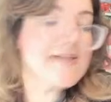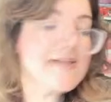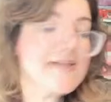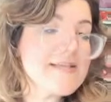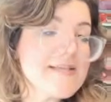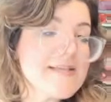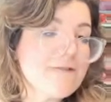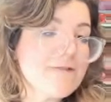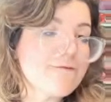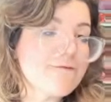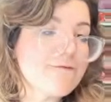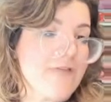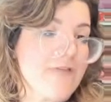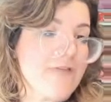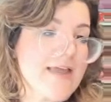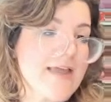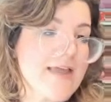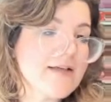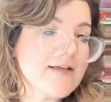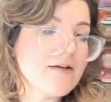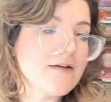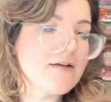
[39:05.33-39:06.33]
like
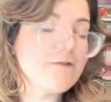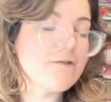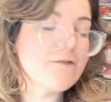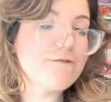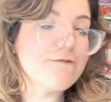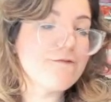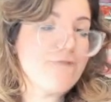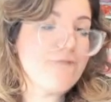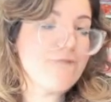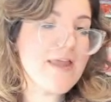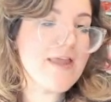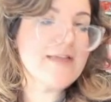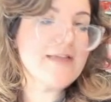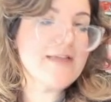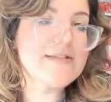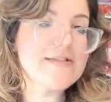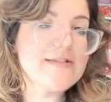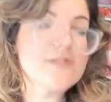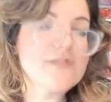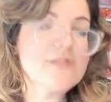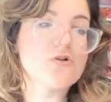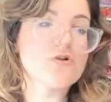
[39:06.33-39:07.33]
fake
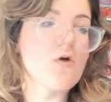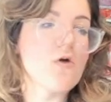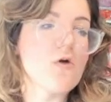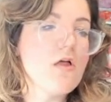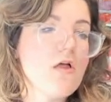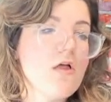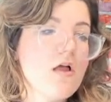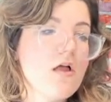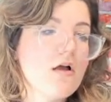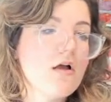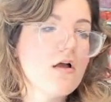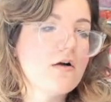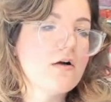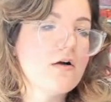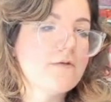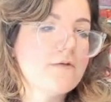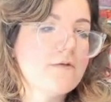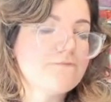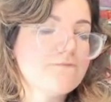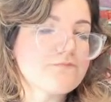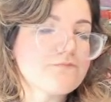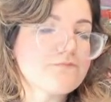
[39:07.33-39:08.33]
digital,
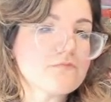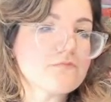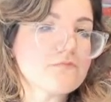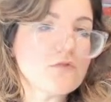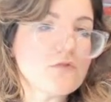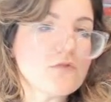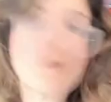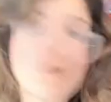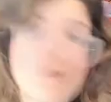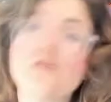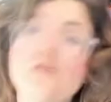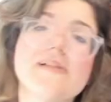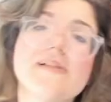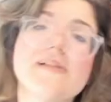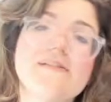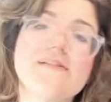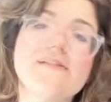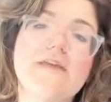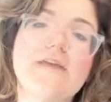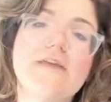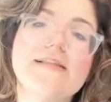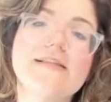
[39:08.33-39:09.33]
or
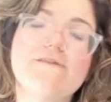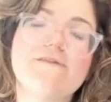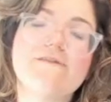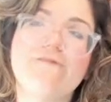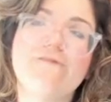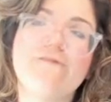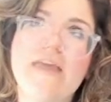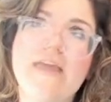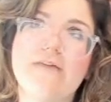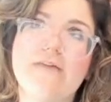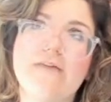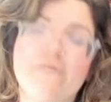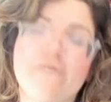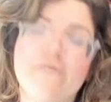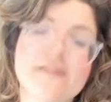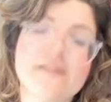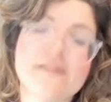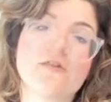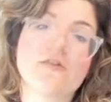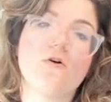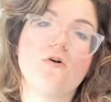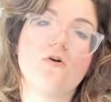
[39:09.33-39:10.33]
it's fake
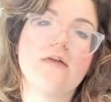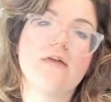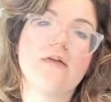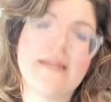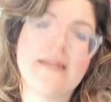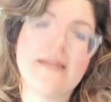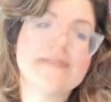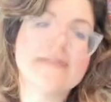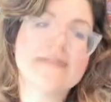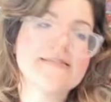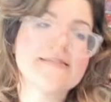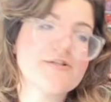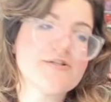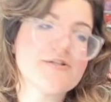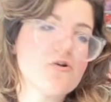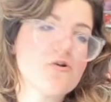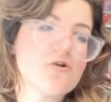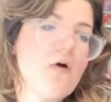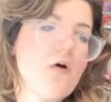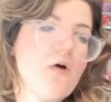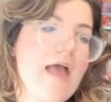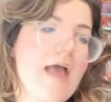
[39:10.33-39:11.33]
physical, it is
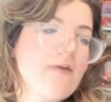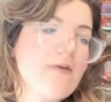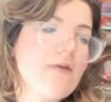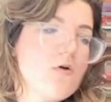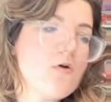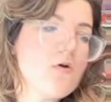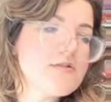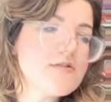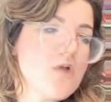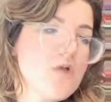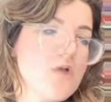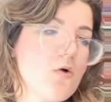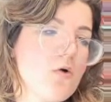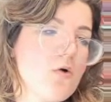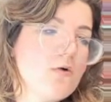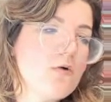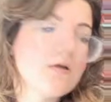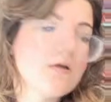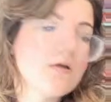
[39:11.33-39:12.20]
digital, and also,